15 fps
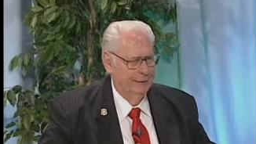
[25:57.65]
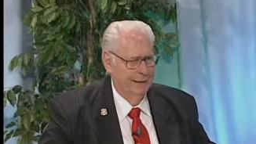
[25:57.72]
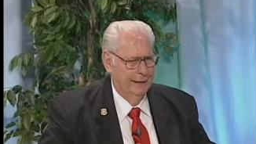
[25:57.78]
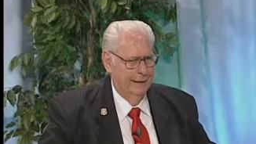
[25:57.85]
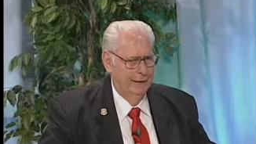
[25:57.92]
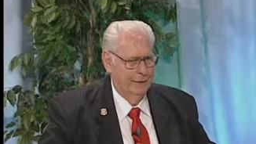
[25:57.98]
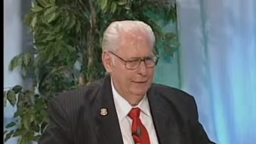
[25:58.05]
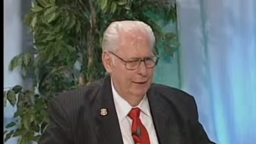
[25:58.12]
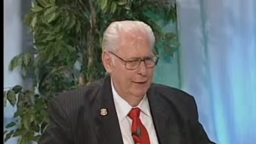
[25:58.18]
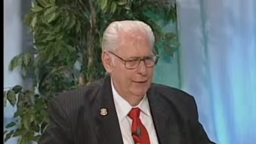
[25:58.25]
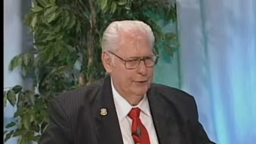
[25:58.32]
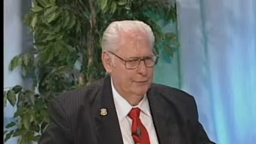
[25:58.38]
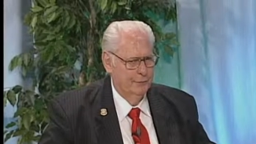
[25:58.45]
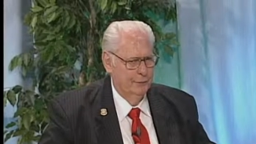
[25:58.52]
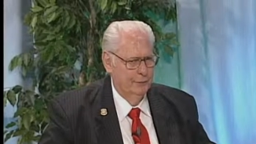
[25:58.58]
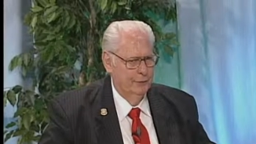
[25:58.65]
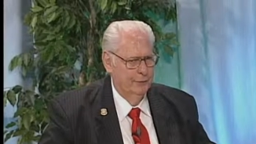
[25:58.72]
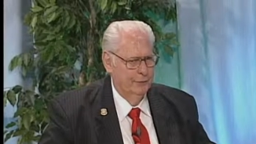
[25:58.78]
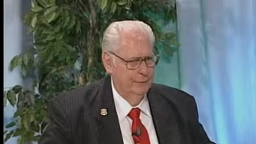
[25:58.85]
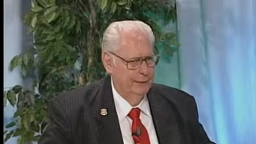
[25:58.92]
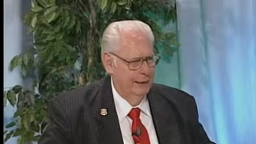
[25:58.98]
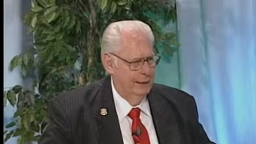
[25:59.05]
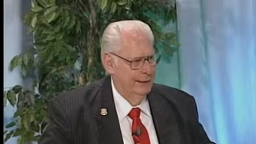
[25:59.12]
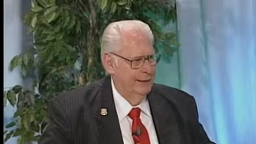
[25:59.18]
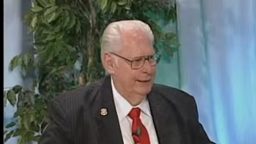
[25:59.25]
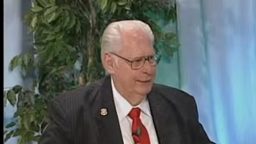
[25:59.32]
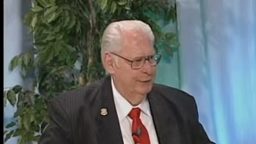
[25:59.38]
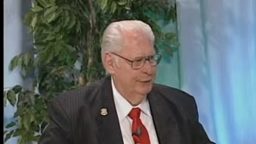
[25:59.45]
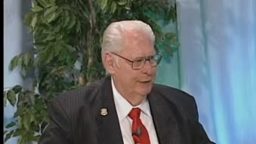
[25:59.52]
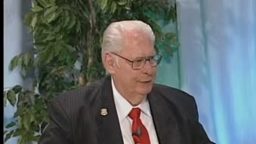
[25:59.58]
I got scars to prove that I got
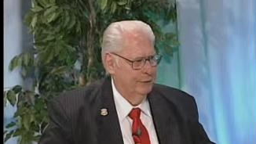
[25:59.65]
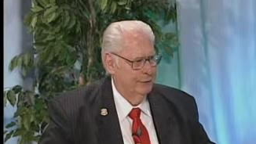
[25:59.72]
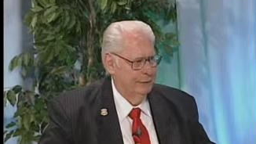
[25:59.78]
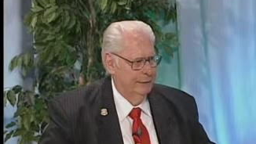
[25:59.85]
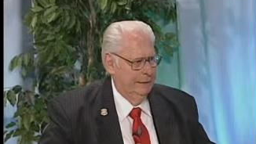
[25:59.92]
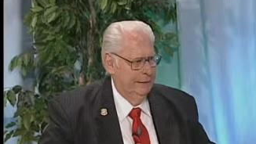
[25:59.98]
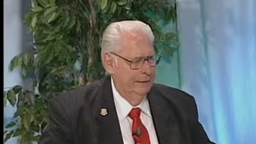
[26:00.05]
an education.